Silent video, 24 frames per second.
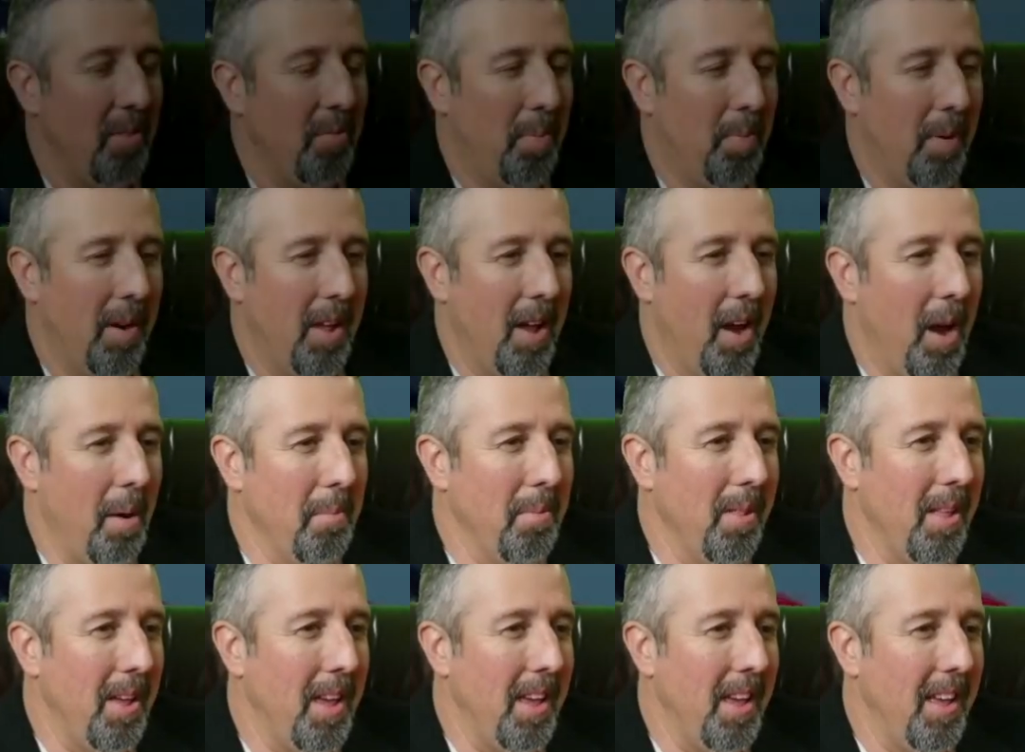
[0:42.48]
It's pretty
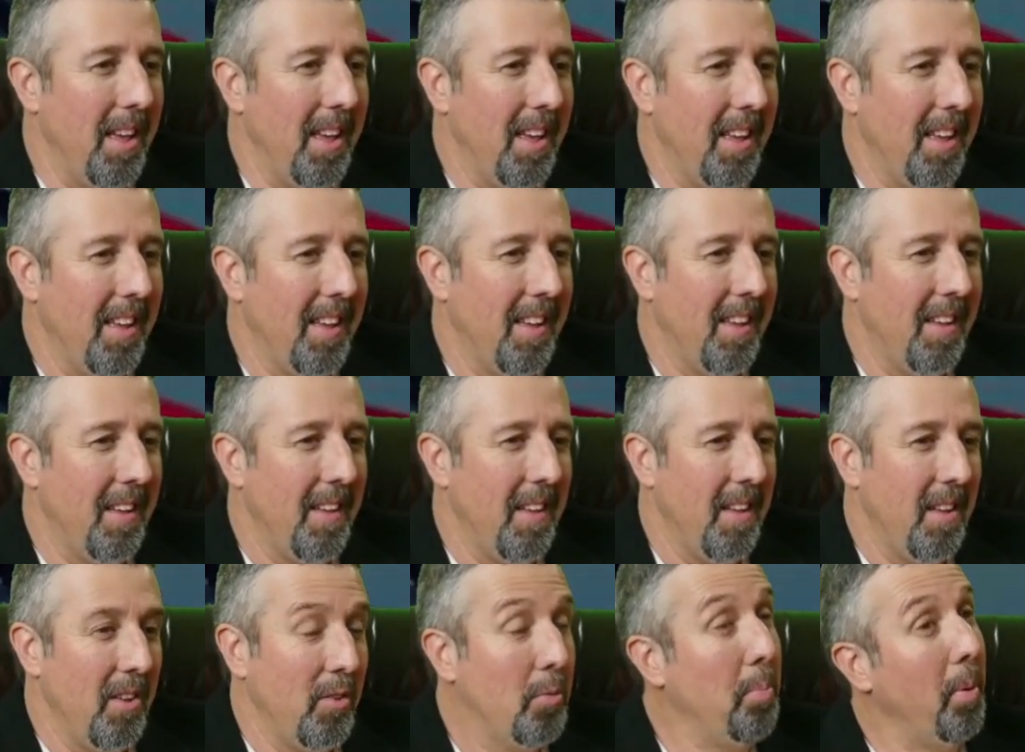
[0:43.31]
humbling,
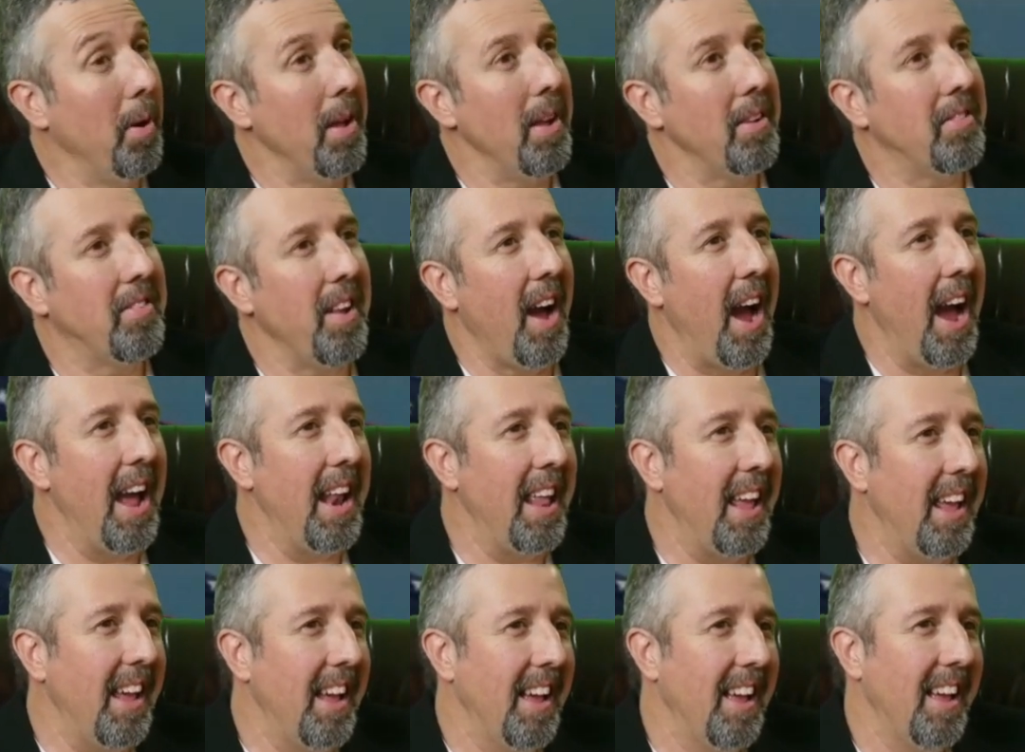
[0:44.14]
it's pretty
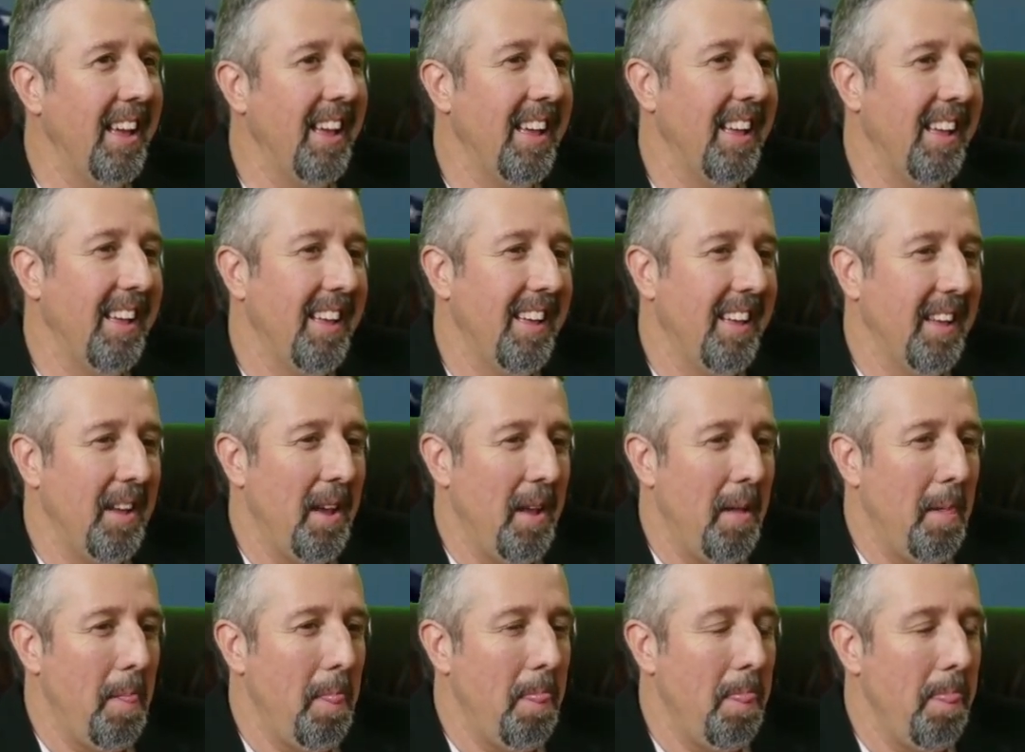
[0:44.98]
exciting,
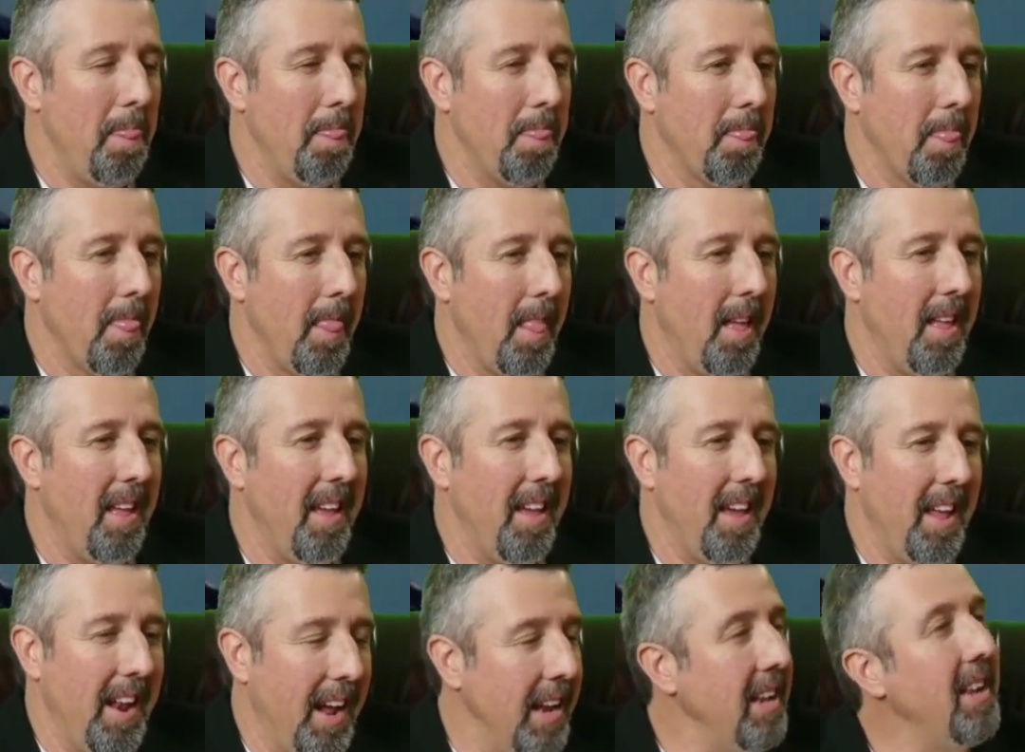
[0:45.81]

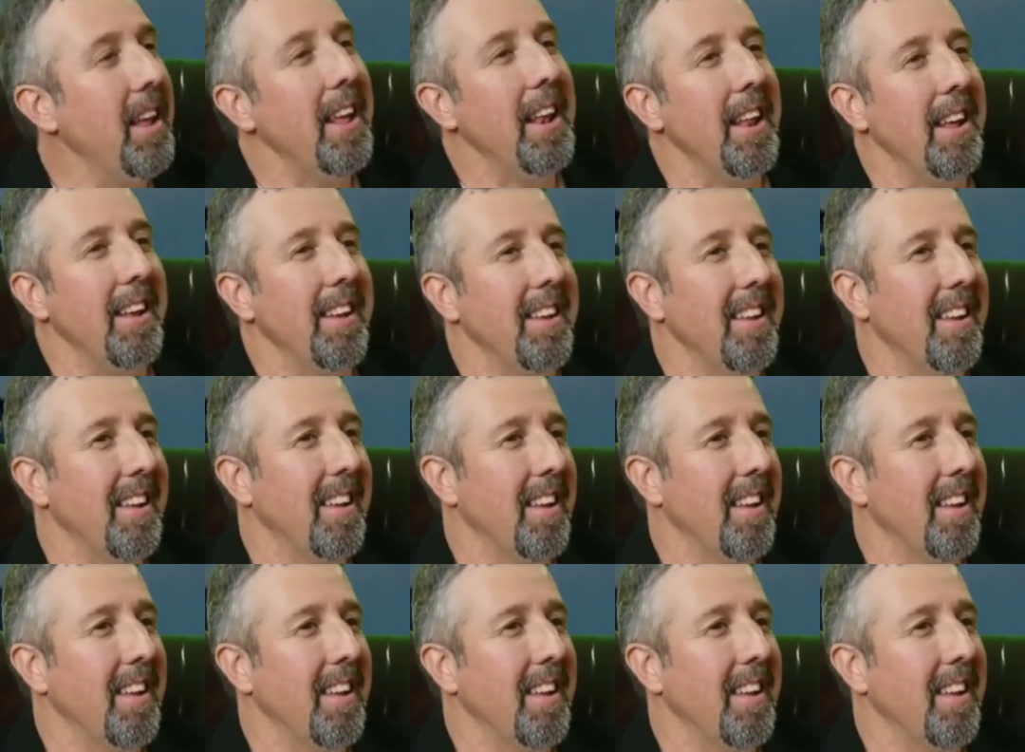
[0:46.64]
and I did it.